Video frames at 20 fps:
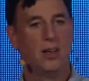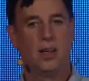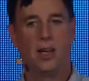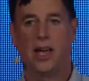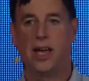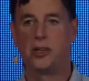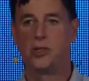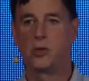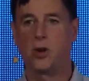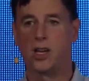
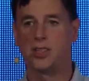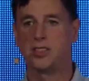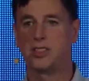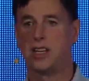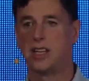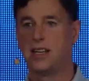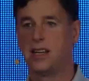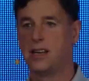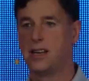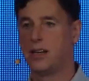and
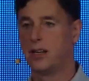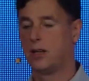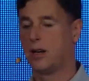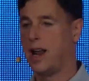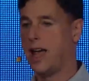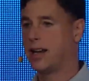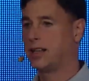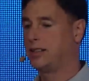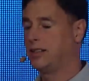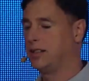trusted
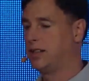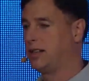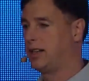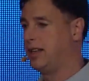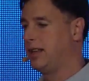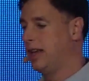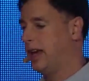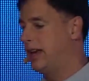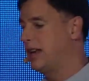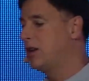
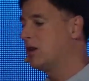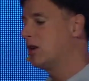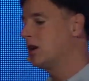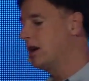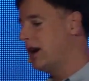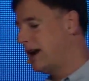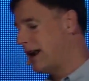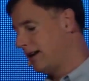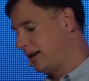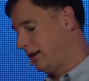
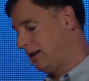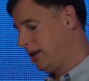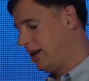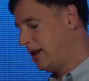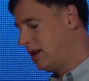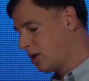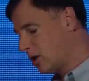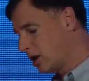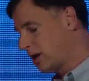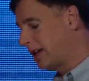and
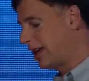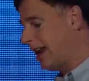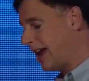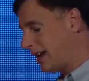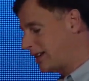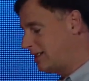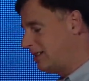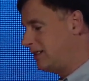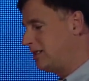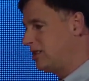
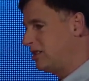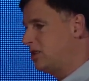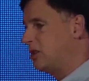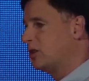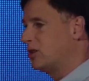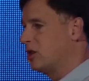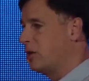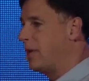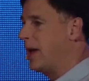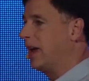interconnected to your
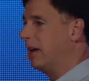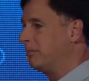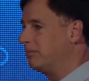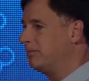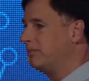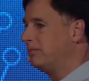domain,